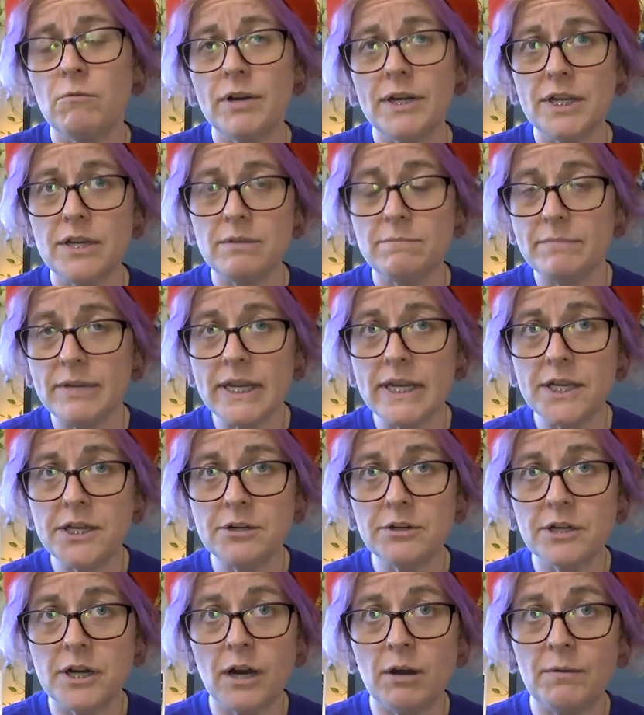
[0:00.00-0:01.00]
what do you mean
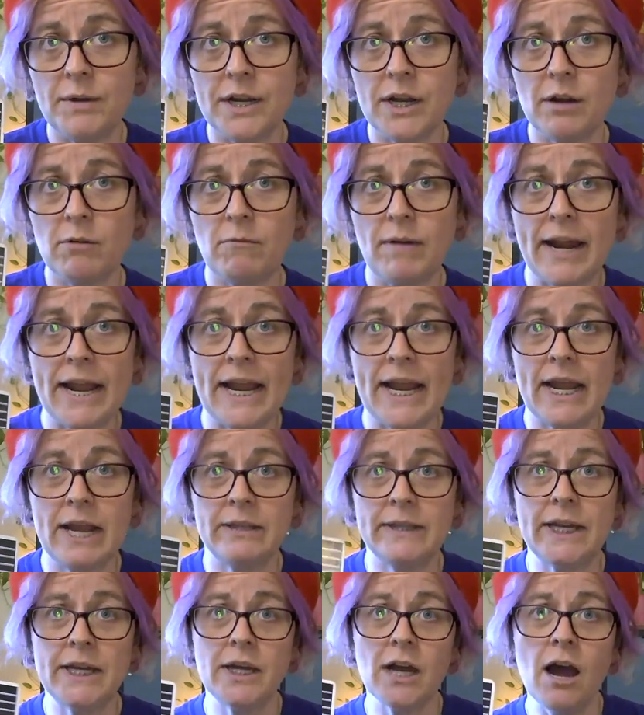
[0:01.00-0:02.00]
you're going
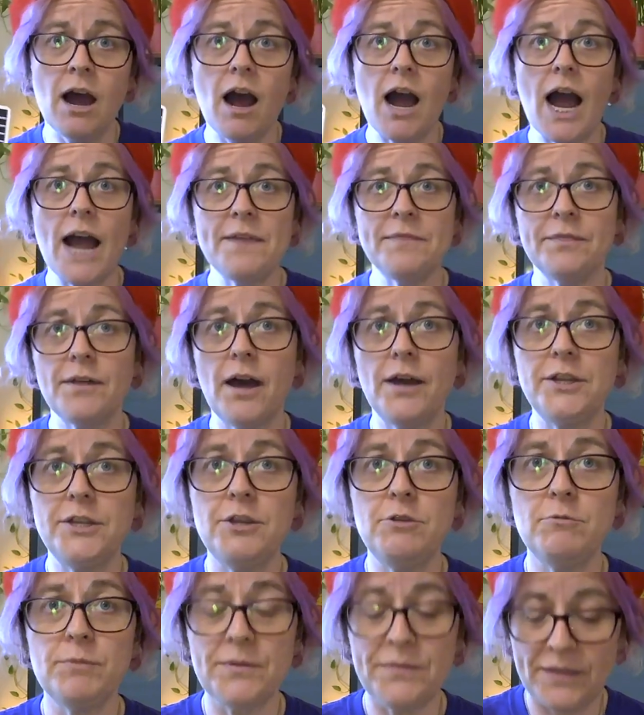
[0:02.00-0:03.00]
away? Like, I
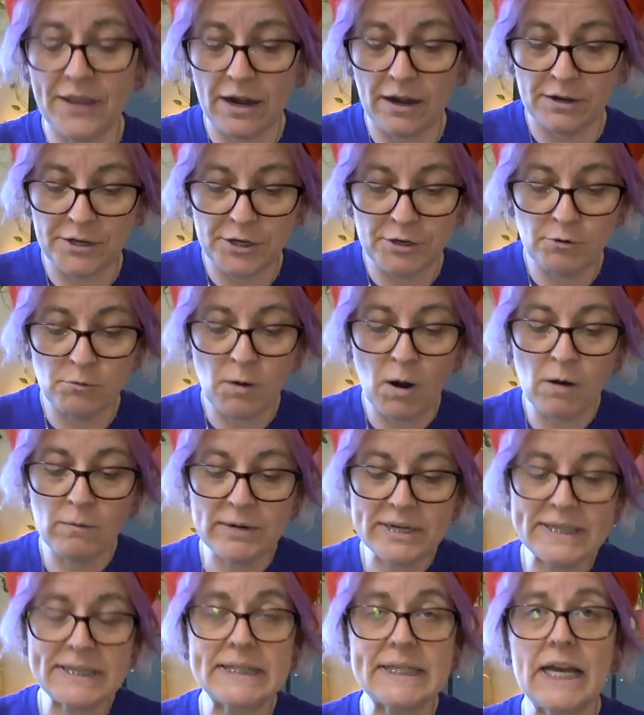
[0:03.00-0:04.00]
thought you were there. You
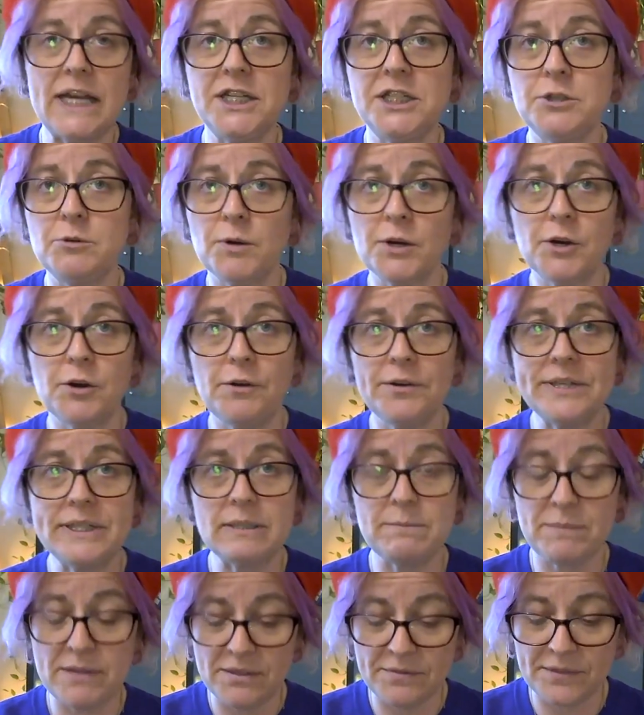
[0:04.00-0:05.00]
always said you were going
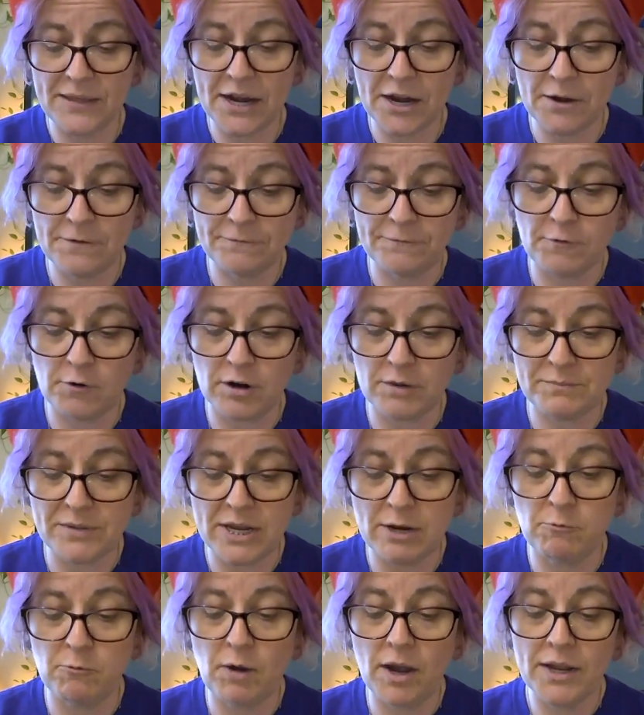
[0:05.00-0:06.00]
to be there for
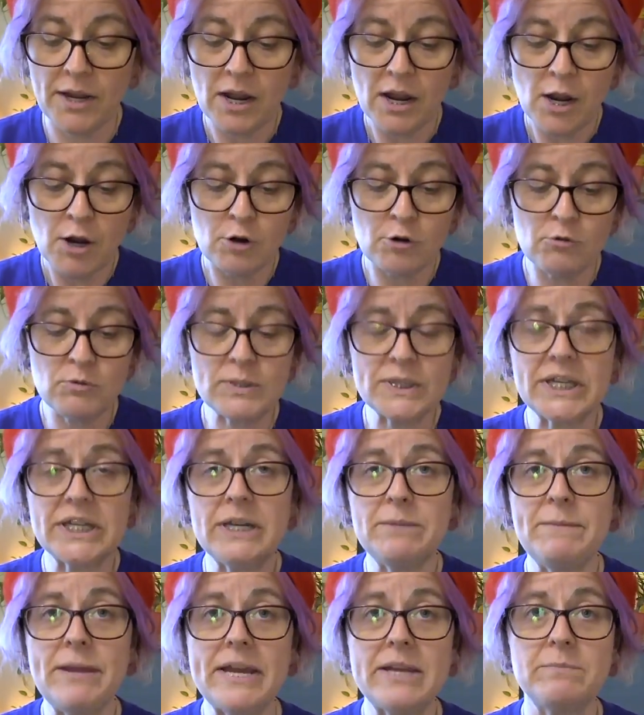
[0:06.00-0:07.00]
me. What who's
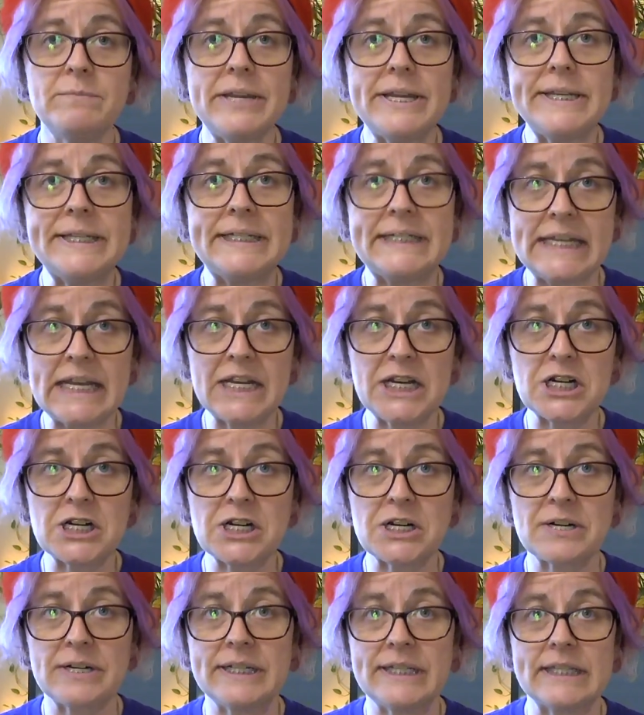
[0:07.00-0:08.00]
gonna make me
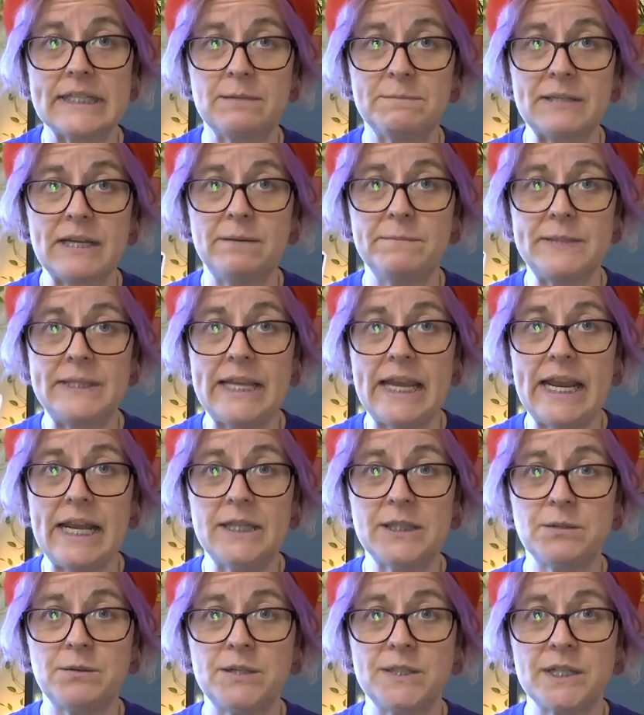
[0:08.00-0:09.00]
dinner? And sometimes the
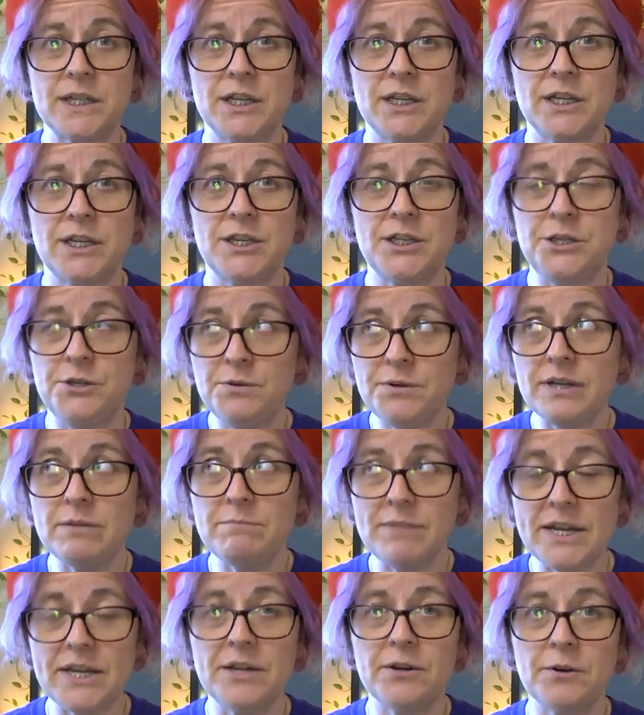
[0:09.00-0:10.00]
answer is you
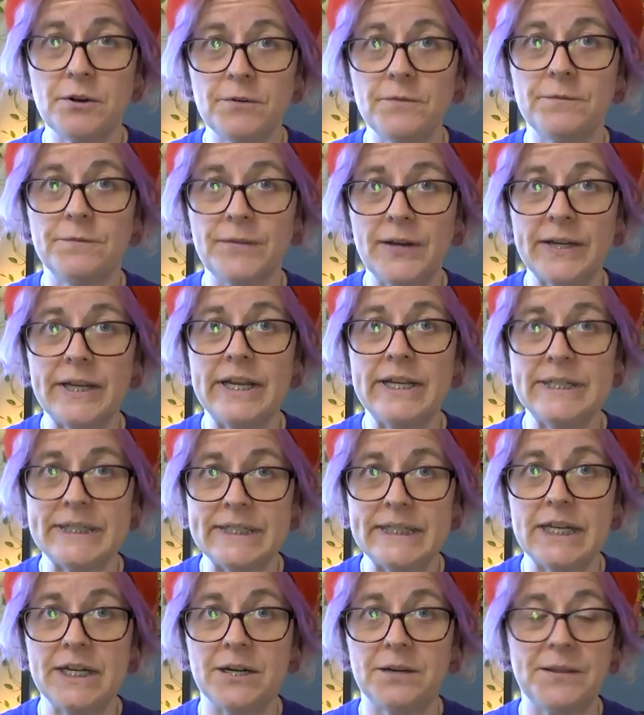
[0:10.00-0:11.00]
can make your own fucking
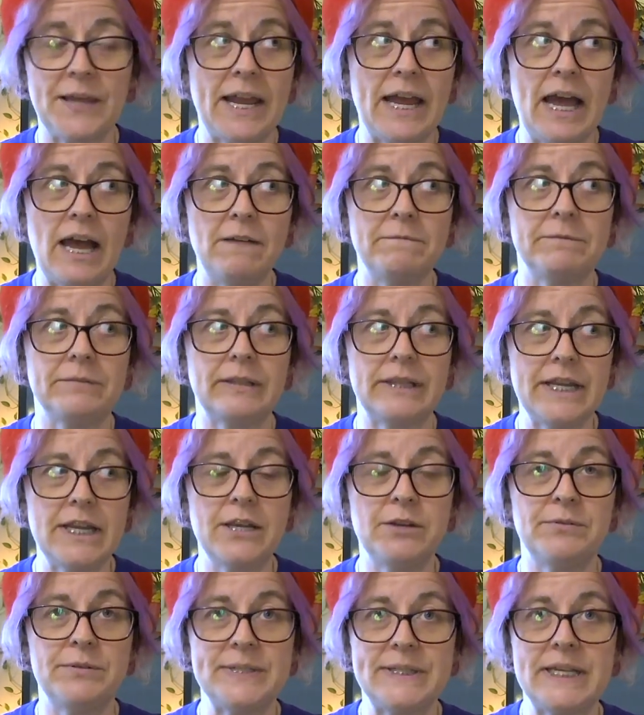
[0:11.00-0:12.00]
dinner. They have
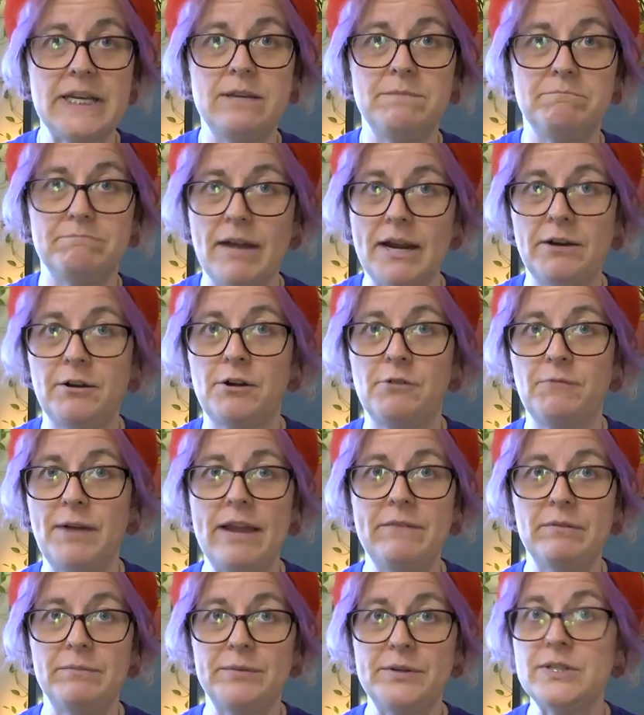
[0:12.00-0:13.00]
Lean Cuisine
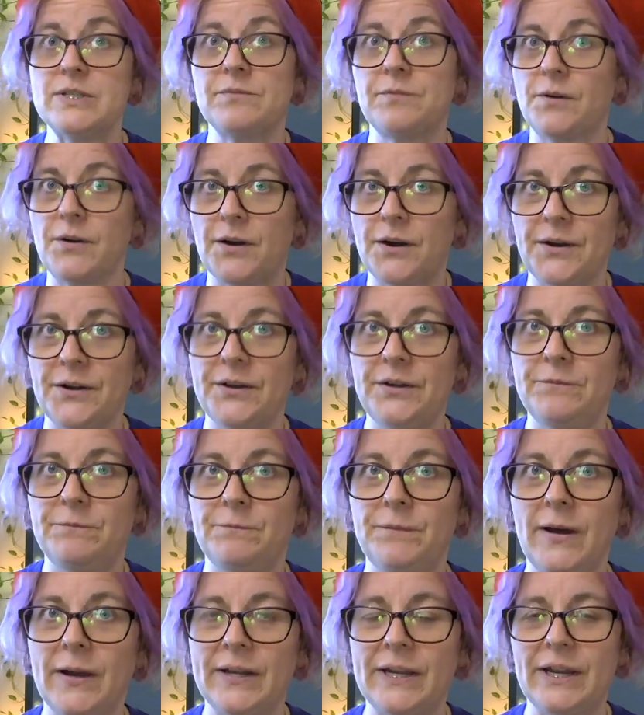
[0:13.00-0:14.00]
microwavables for a good
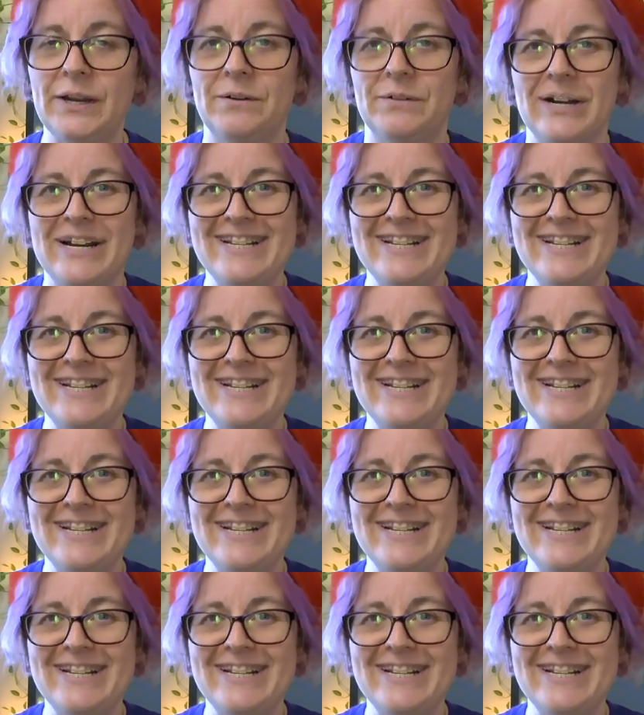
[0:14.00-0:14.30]
fucking